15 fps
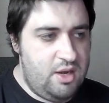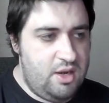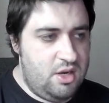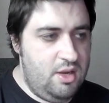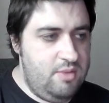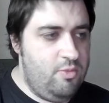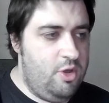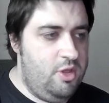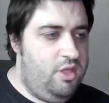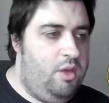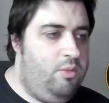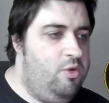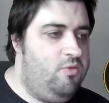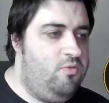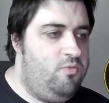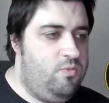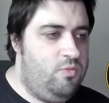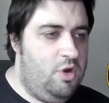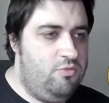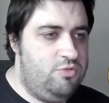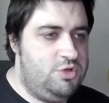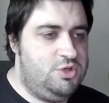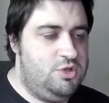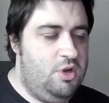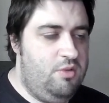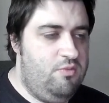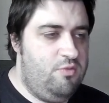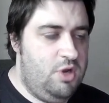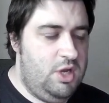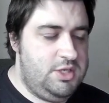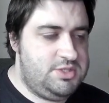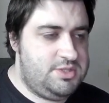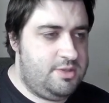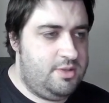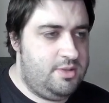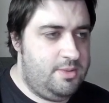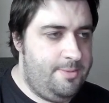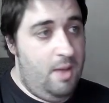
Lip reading: 9 where they were originally released.